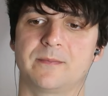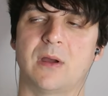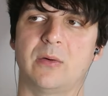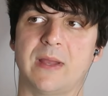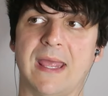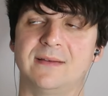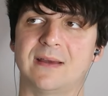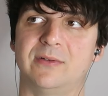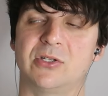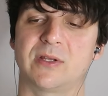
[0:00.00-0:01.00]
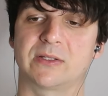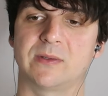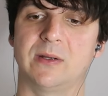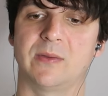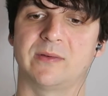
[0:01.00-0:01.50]
Though I would hate to have a teacher like
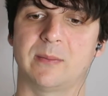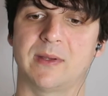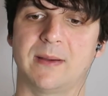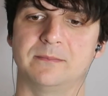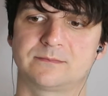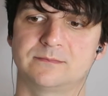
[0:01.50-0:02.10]
Tokito at the same time.